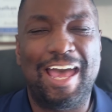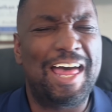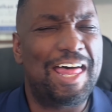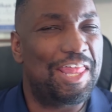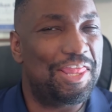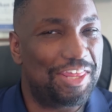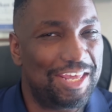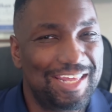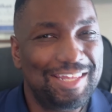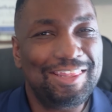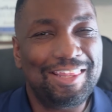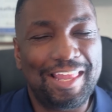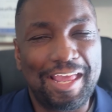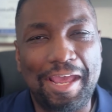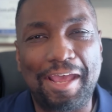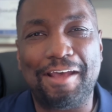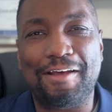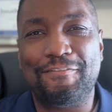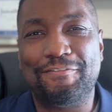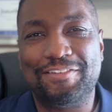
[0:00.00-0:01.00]
then
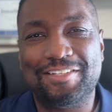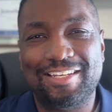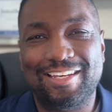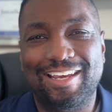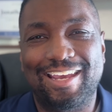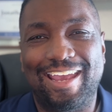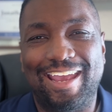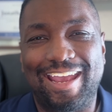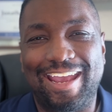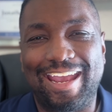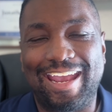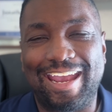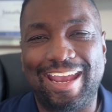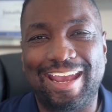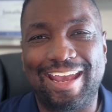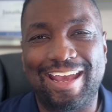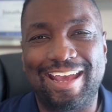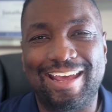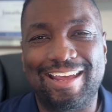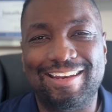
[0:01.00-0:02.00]
left,
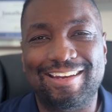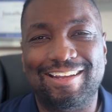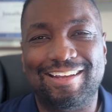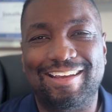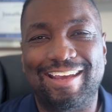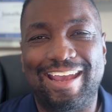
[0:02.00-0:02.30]
and